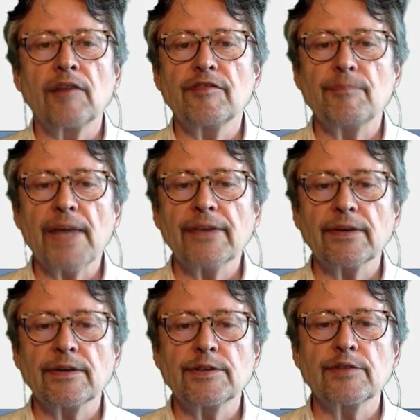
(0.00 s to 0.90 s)

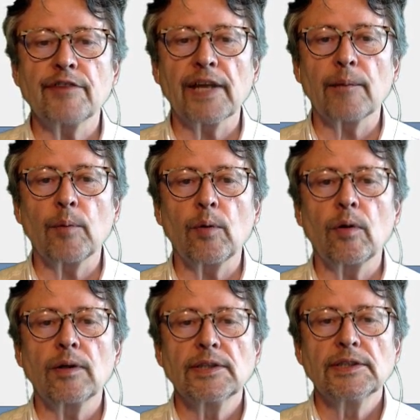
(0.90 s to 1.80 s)
methods available
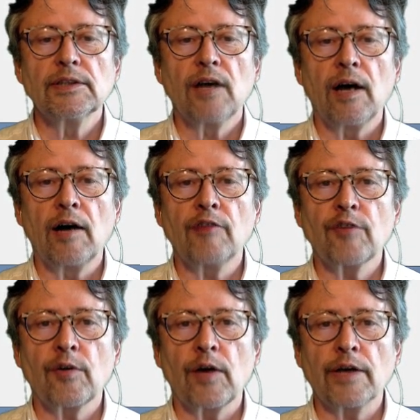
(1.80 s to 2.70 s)

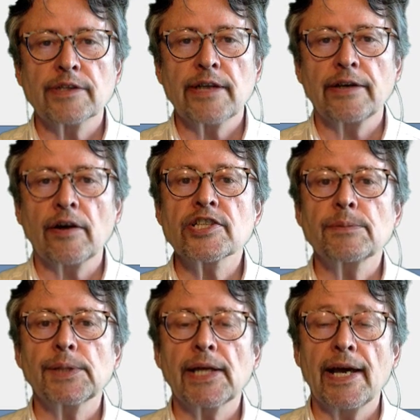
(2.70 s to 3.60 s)
for us. An
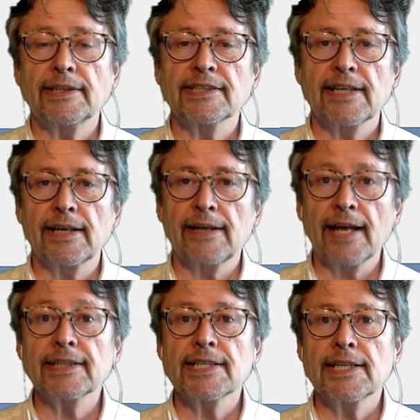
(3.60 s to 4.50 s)
RGB LED, that's an
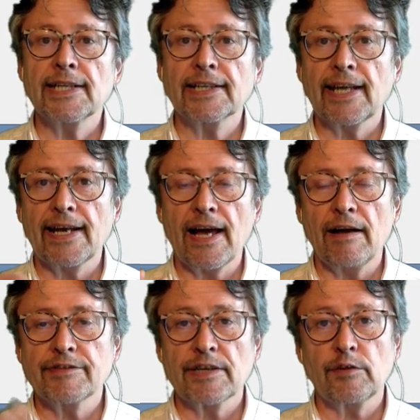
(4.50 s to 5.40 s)
LED that can
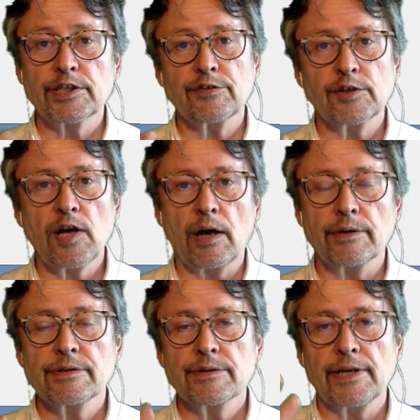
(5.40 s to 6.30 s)
have several different
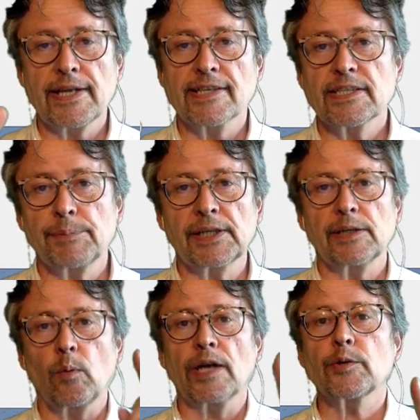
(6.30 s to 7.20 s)
colors. So it has
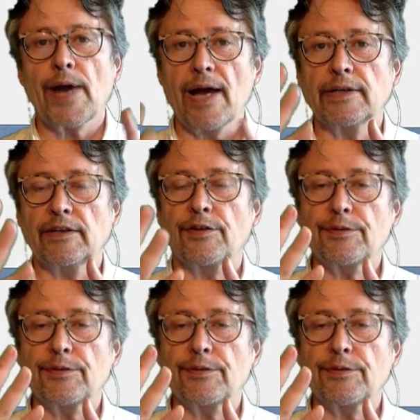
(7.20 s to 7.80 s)
typically 1 ground and